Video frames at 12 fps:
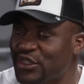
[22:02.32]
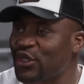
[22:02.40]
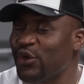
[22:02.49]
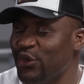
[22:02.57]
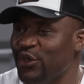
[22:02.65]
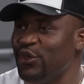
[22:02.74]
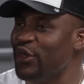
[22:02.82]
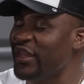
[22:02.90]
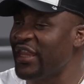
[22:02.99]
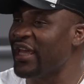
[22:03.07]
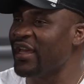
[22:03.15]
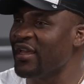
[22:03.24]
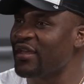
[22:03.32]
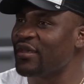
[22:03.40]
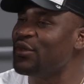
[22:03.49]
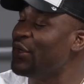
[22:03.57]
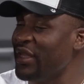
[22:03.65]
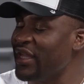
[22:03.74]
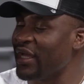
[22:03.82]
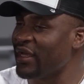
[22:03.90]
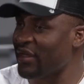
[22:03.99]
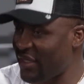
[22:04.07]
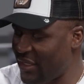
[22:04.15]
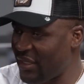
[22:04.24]
So you you think you
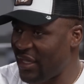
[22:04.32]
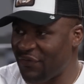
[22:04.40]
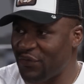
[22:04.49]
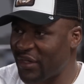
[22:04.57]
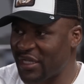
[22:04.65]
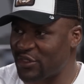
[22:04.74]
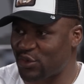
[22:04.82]
think if you can